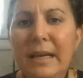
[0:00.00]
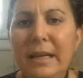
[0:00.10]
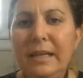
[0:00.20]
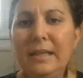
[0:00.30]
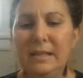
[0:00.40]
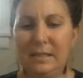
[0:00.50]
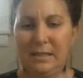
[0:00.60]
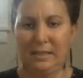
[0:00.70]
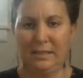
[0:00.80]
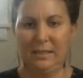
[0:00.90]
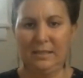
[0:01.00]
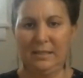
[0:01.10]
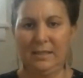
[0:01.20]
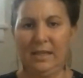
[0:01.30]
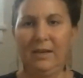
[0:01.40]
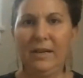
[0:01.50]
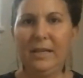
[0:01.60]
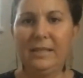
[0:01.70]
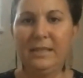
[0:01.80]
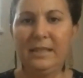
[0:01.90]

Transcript: is there's